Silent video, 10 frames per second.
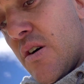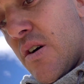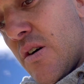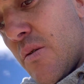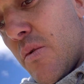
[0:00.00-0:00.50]

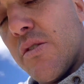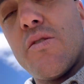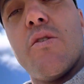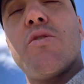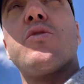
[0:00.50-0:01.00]
not
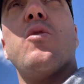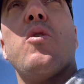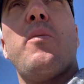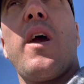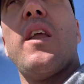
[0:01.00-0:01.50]
too sure
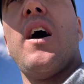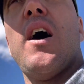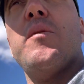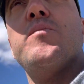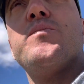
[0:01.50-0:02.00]

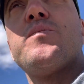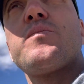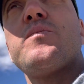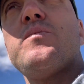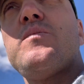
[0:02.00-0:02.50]
about
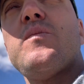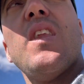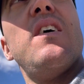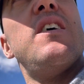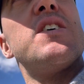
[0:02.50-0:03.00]

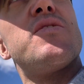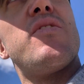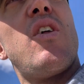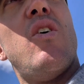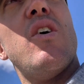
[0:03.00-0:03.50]
those
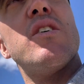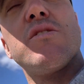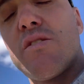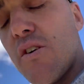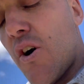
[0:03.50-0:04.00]

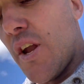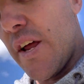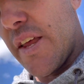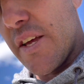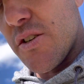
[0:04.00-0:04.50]
flyers. I don't think it's